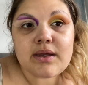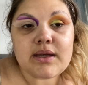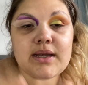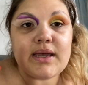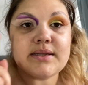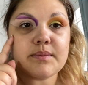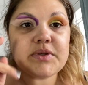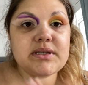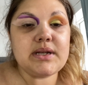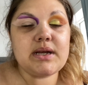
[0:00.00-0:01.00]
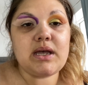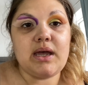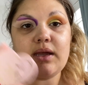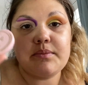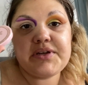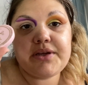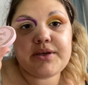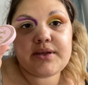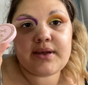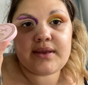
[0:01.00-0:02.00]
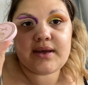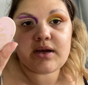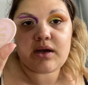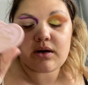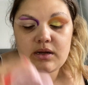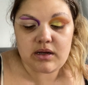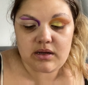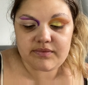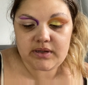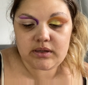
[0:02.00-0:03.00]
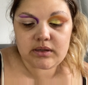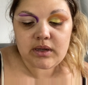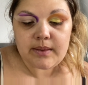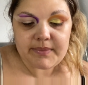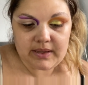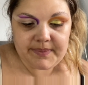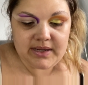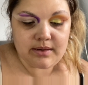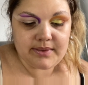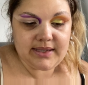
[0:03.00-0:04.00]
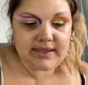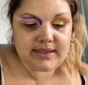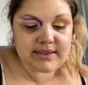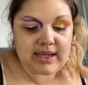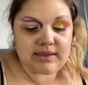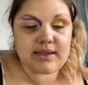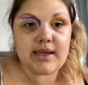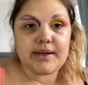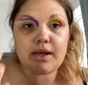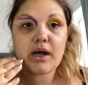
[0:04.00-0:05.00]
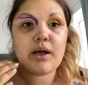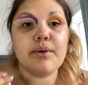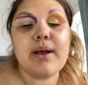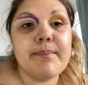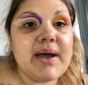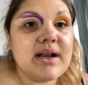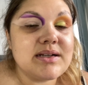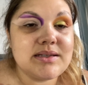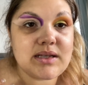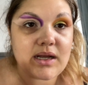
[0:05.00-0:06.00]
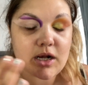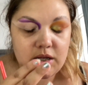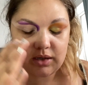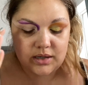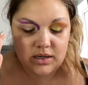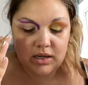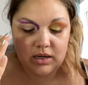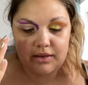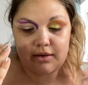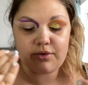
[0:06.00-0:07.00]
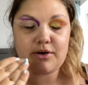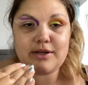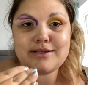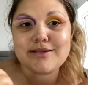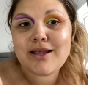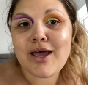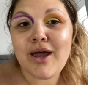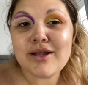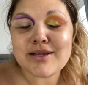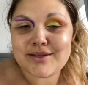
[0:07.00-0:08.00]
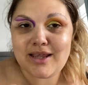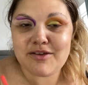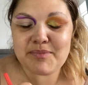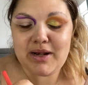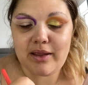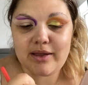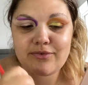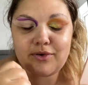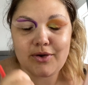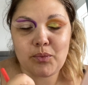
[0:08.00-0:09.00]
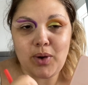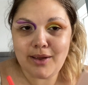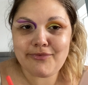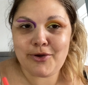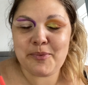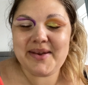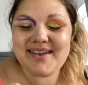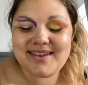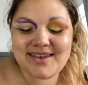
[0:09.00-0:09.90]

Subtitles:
Okay, so I'm just going to cut it. I'm going to use the cut carver by Plouise, and then I'll come back because I can't cut the crease to save my life while filming it.